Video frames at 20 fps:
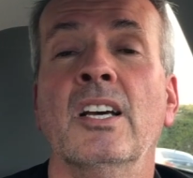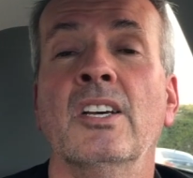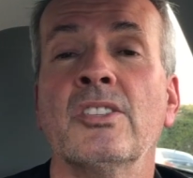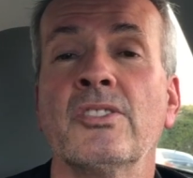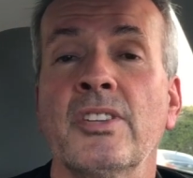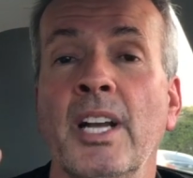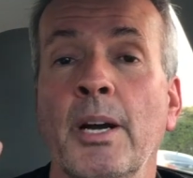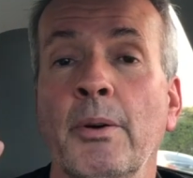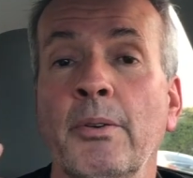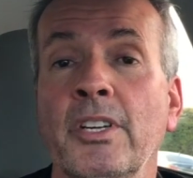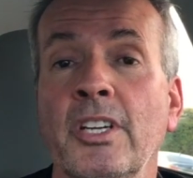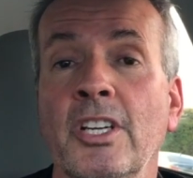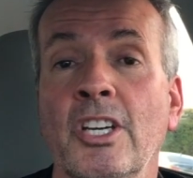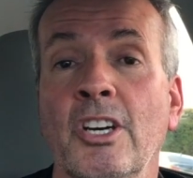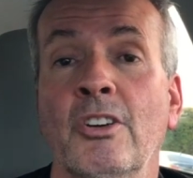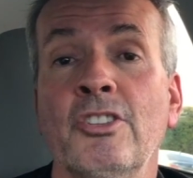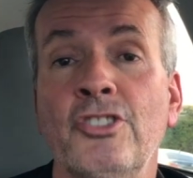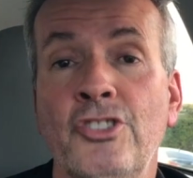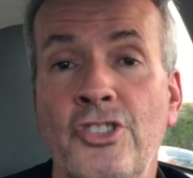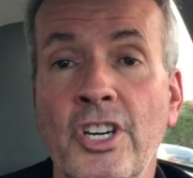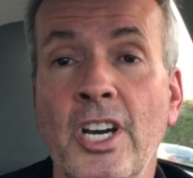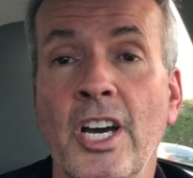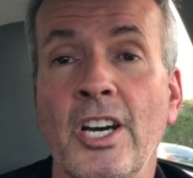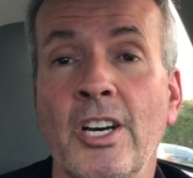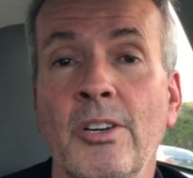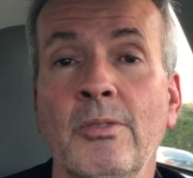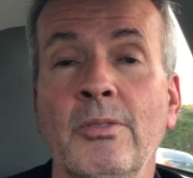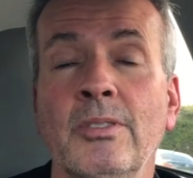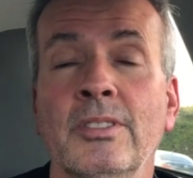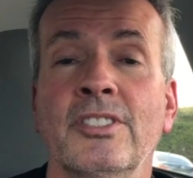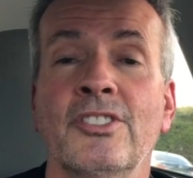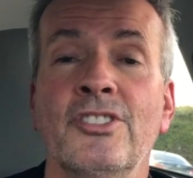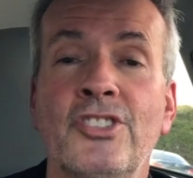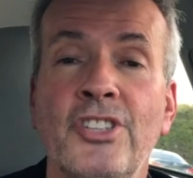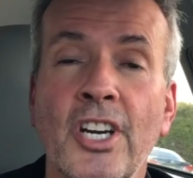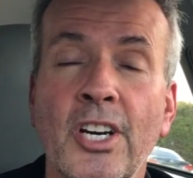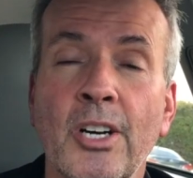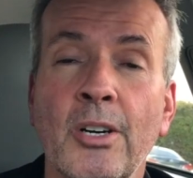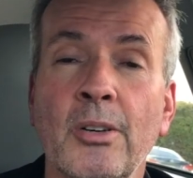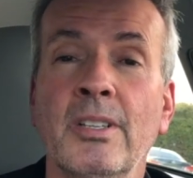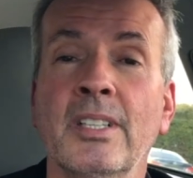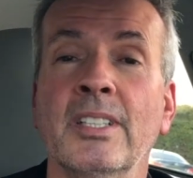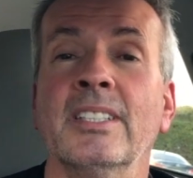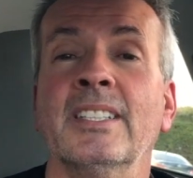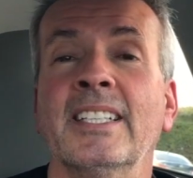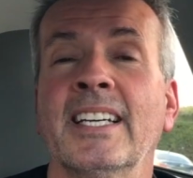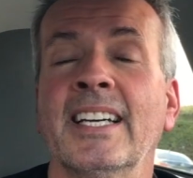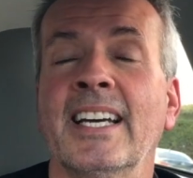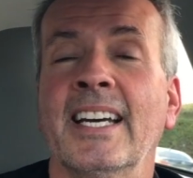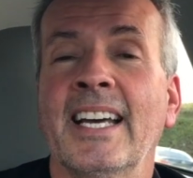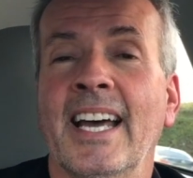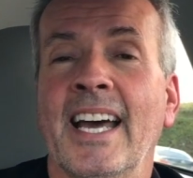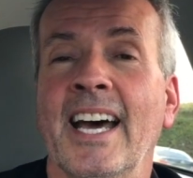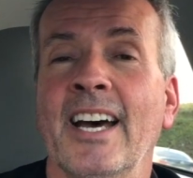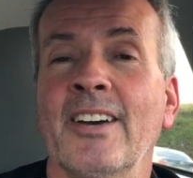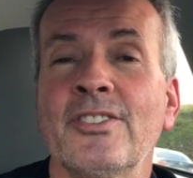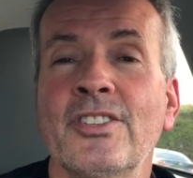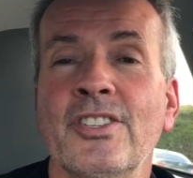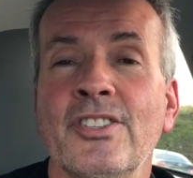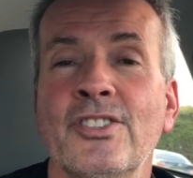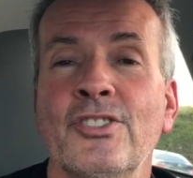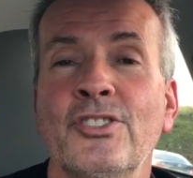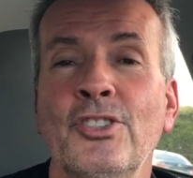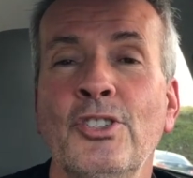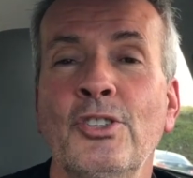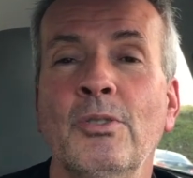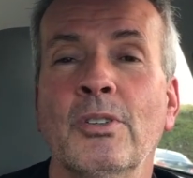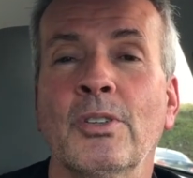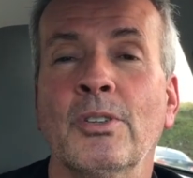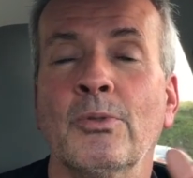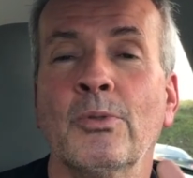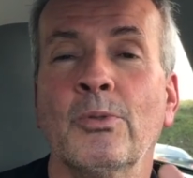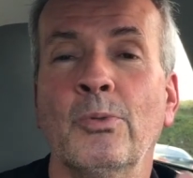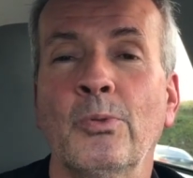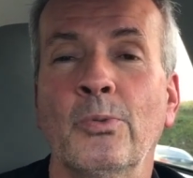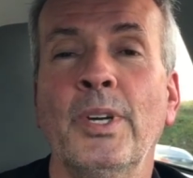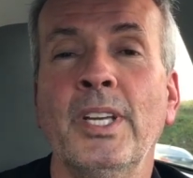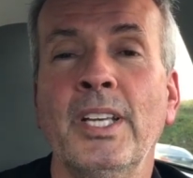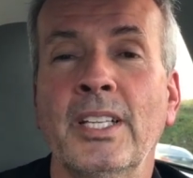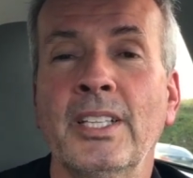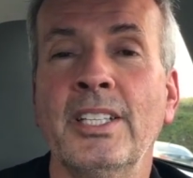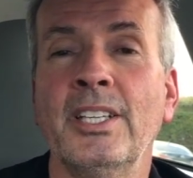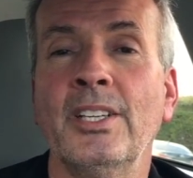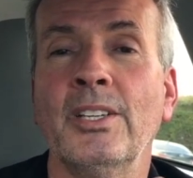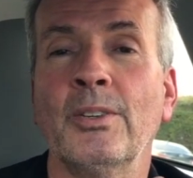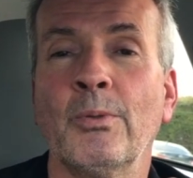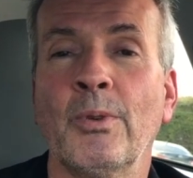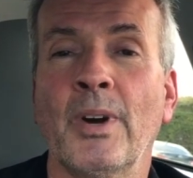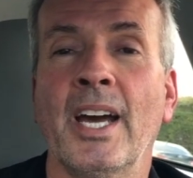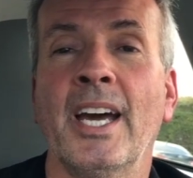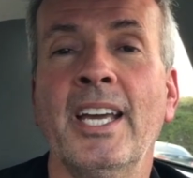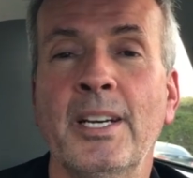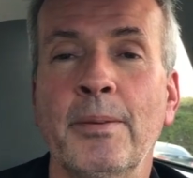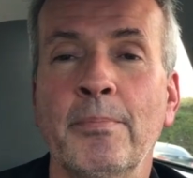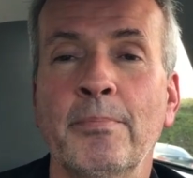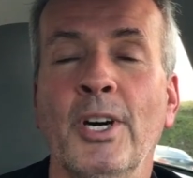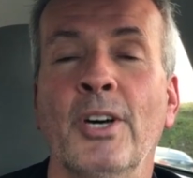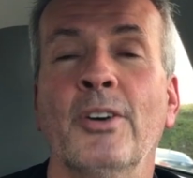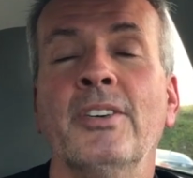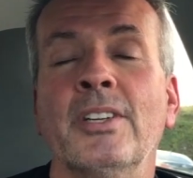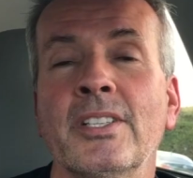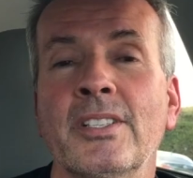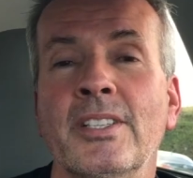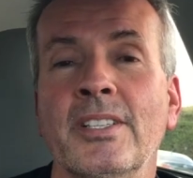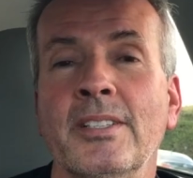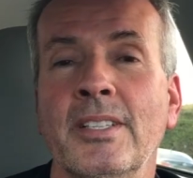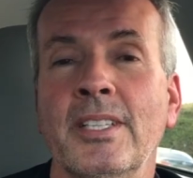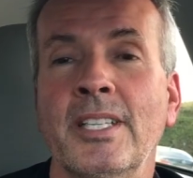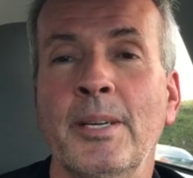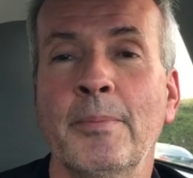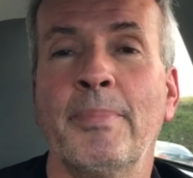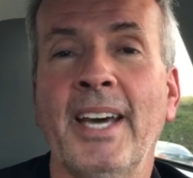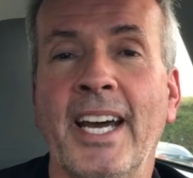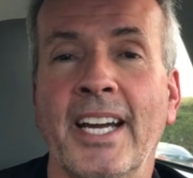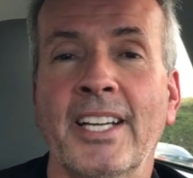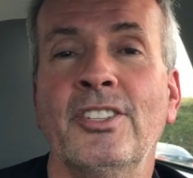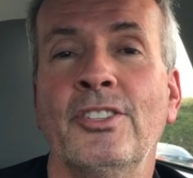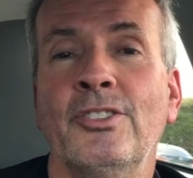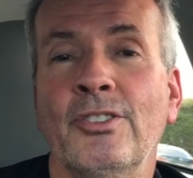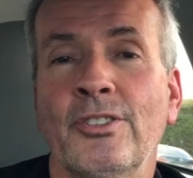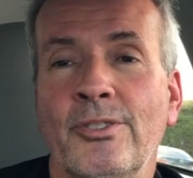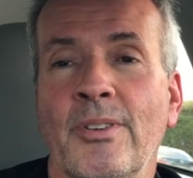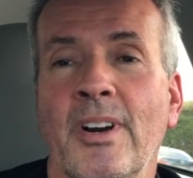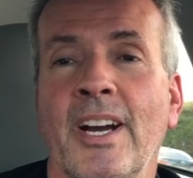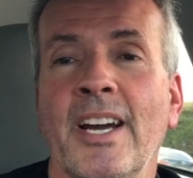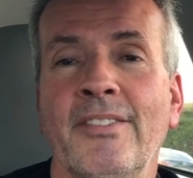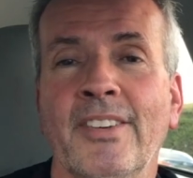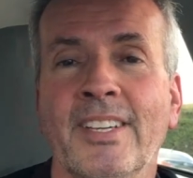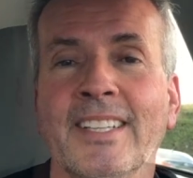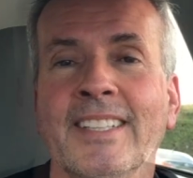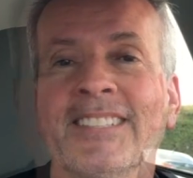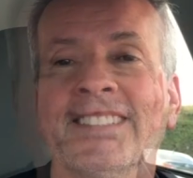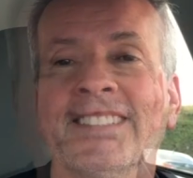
So now we're gonna go to Joe. Joe, how's this new weekly ride bonus impacted your driving?